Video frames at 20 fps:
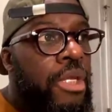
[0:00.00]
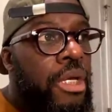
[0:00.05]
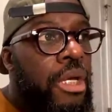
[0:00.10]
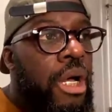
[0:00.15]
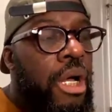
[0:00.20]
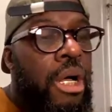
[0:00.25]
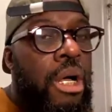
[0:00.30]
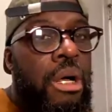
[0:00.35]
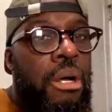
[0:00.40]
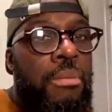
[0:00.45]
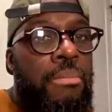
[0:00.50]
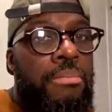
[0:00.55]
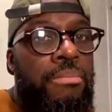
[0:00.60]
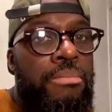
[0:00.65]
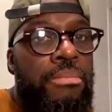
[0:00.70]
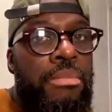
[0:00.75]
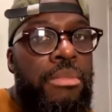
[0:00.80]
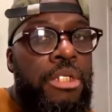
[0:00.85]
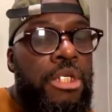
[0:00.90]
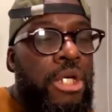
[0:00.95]

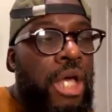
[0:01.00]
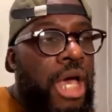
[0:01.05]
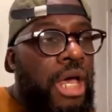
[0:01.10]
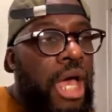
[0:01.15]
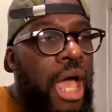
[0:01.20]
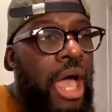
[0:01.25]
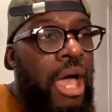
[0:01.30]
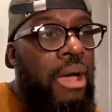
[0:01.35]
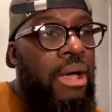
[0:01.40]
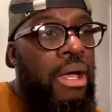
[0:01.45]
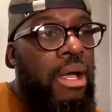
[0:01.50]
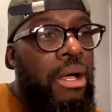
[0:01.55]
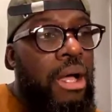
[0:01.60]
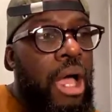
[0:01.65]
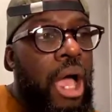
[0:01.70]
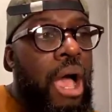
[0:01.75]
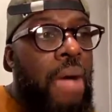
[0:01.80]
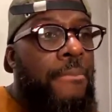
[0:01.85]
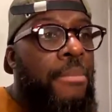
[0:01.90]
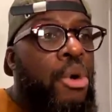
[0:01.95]

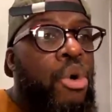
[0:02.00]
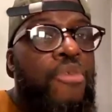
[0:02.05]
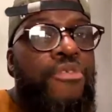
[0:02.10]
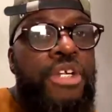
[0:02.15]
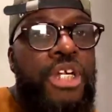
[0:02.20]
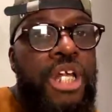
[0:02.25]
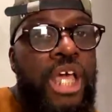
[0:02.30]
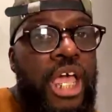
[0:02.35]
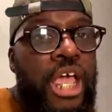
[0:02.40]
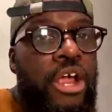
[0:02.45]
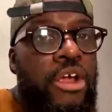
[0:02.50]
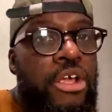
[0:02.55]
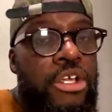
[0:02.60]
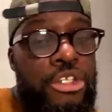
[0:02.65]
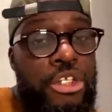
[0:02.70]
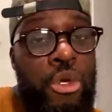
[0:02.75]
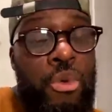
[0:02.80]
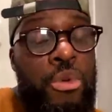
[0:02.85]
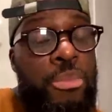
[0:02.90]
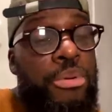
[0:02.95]
I moved in the area,
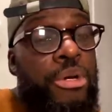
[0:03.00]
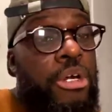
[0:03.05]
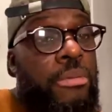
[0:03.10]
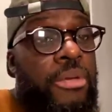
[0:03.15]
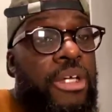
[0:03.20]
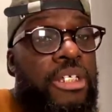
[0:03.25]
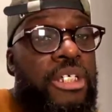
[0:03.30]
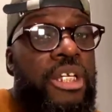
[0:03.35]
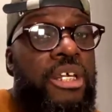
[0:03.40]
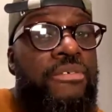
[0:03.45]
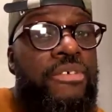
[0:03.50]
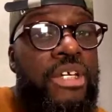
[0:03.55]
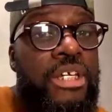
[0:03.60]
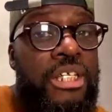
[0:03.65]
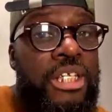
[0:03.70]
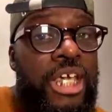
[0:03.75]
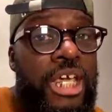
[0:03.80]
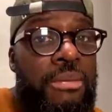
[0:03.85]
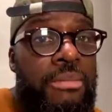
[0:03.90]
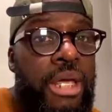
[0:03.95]
so we pretty much live in the
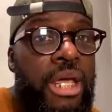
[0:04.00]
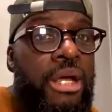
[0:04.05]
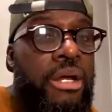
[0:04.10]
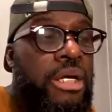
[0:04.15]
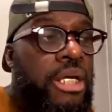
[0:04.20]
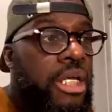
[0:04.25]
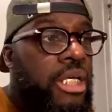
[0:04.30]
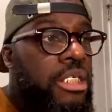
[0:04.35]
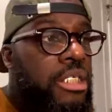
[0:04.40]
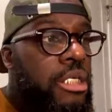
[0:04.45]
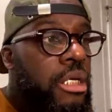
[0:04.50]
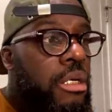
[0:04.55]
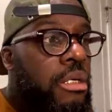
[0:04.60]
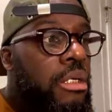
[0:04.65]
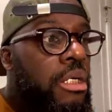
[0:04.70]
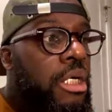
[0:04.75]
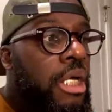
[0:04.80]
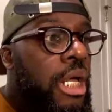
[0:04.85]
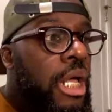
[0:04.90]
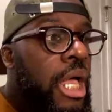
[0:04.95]
same area. And
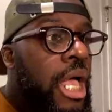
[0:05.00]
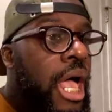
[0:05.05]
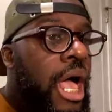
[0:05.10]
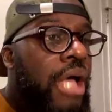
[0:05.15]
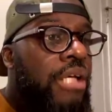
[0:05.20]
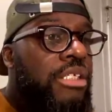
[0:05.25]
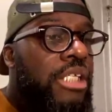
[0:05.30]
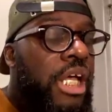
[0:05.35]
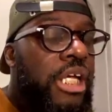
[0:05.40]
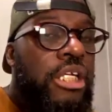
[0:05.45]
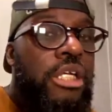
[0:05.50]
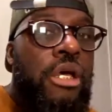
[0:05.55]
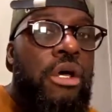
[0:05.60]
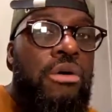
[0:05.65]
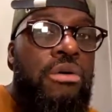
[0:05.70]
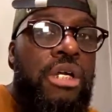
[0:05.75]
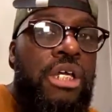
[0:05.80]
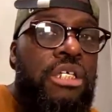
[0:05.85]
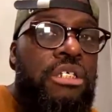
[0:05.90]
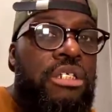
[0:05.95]
so I was like, yo,
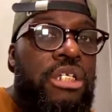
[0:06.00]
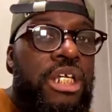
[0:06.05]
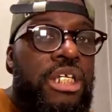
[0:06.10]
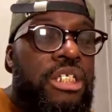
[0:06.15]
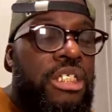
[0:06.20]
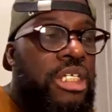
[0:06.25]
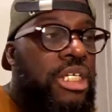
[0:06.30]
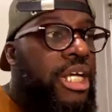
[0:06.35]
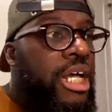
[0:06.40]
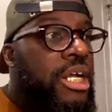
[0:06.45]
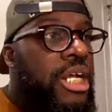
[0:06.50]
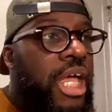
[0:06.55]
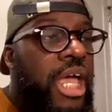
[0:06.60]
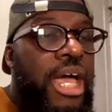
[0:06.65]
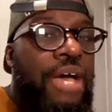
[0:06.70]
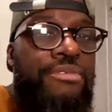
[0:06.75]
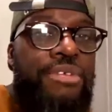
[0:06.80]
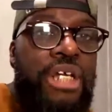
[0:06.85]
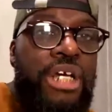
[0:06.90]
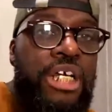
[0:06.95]
let's sit down and
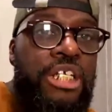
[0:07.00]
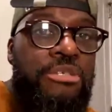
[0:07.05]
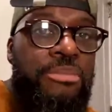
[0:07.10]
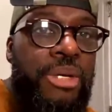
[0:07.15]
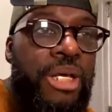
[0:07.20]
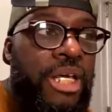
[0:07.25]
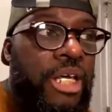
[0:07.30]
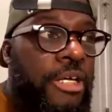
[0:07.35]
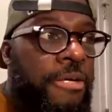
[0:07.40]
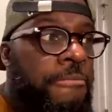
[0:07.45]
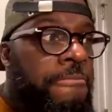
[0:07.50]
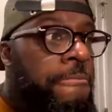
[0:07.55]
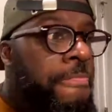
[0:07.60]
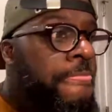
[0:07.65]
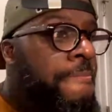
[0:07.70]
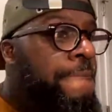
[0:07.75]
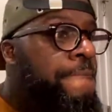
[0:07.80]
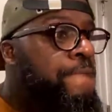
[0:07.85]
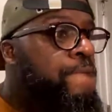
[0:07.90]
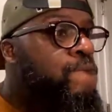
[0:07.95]
have lunch, man.
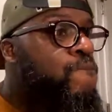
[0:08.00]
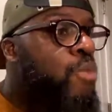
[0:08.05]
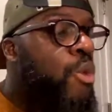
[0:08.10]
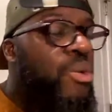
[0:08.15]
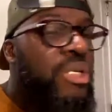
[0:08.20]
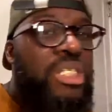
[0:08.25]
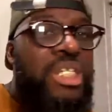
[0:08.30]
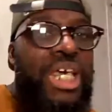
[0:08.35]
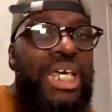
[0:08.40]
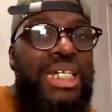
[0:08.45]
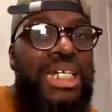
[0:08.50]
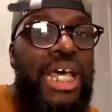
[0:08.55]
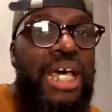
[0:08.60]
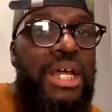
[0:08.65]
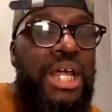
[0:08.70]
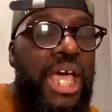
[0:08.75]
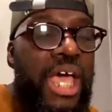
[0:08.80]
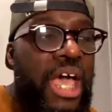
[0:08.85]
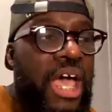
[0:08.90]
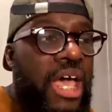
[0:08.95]
We sat down
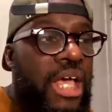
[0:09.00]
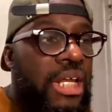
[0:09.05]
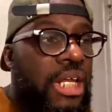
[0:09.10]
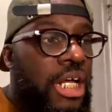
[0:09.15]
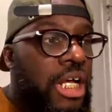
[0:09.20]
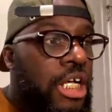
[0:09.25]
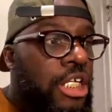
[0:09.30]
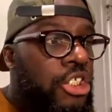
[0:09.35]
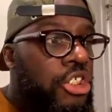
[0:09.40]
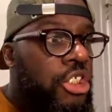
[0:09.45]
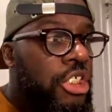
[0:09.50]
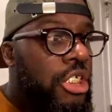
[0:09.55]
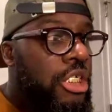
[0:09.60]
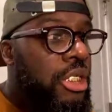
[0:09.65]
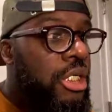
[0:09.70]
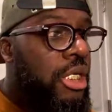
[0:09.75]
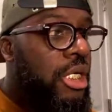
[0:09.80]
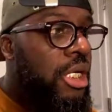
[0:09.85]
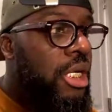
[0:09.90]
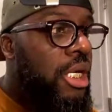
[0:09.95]
and had lunch, and
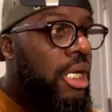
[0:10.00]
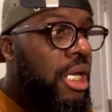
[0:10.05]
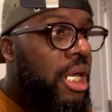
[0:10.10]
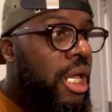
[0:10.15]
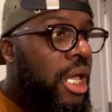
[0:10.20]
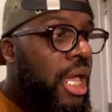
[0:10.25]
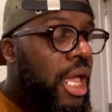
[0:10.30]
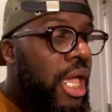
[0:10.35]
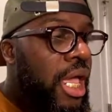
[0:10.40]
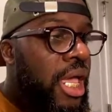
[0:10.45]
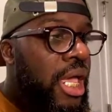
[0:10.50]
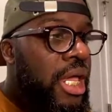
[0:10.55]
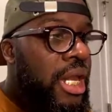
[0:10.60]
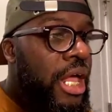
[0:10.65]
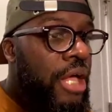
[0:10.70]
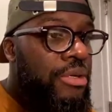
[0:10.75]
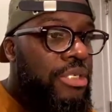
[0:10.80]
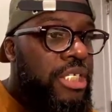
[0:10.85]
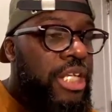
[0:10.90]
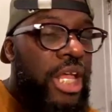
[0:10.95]
I
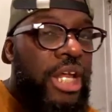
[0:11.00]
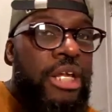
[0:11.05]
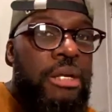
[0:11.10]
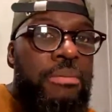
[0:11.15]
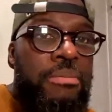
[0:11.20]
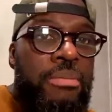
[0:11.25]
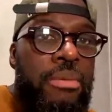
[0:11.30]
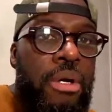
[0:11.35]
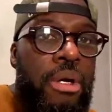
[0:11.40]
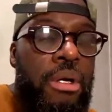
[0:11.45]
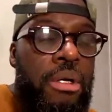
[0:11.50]
was telling him,